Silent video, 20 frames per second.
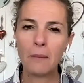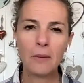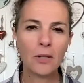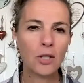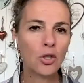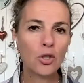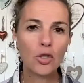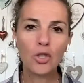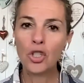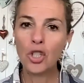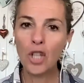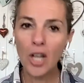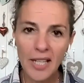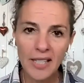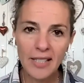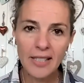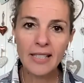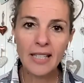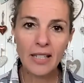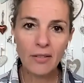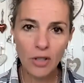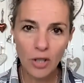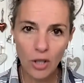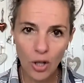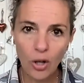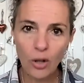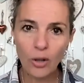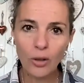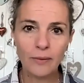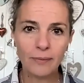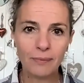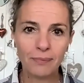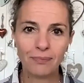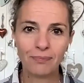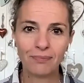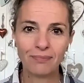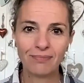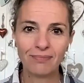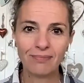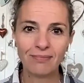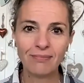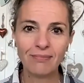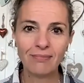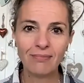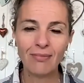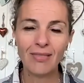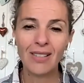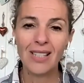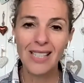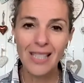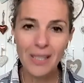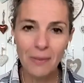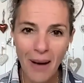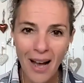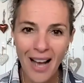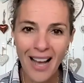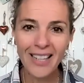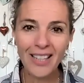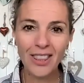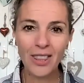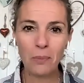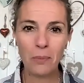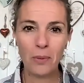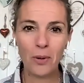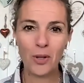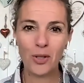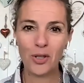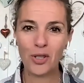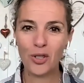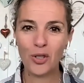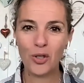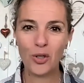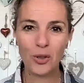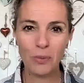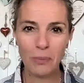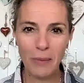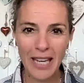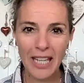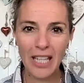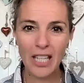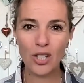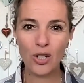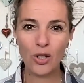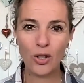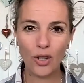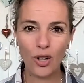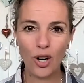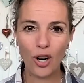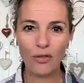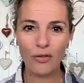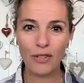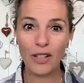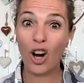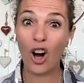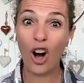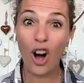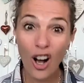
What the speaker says: But you just never know. Smile at the person who's making you a coffee.